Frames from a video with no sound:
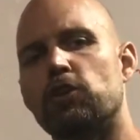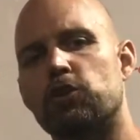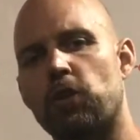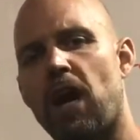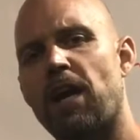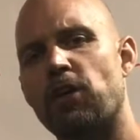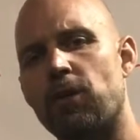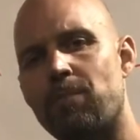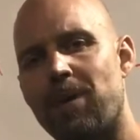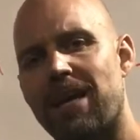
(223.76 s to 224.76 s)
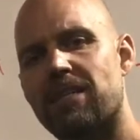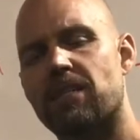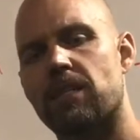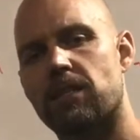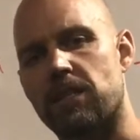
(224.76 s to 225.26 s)
Try your
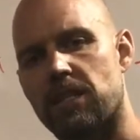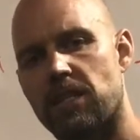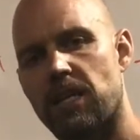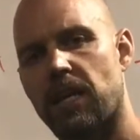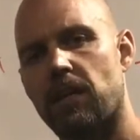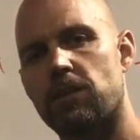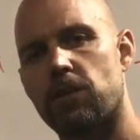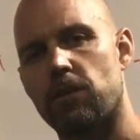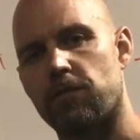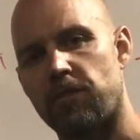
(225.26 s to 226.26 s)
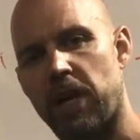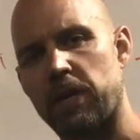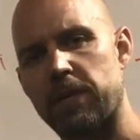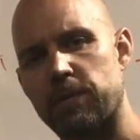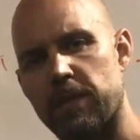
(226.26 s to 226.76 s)
best to stick to the
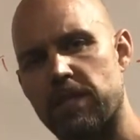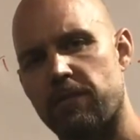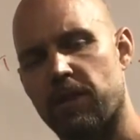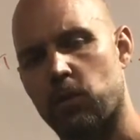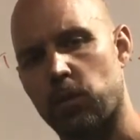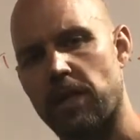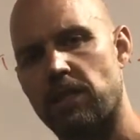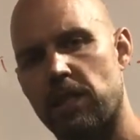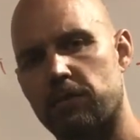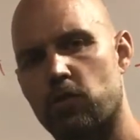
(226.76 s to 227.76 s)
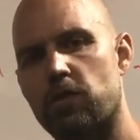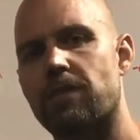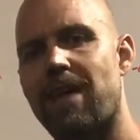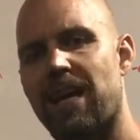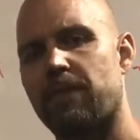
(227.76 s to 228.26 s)
very specific rest intervals
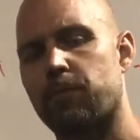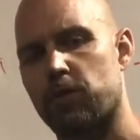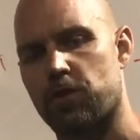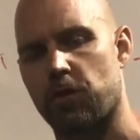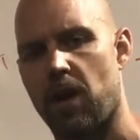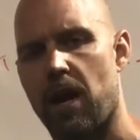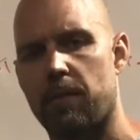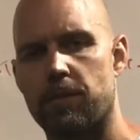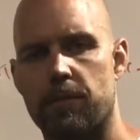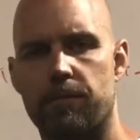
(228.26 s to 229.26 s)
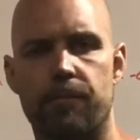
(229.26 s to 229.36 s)
that I've prescribed.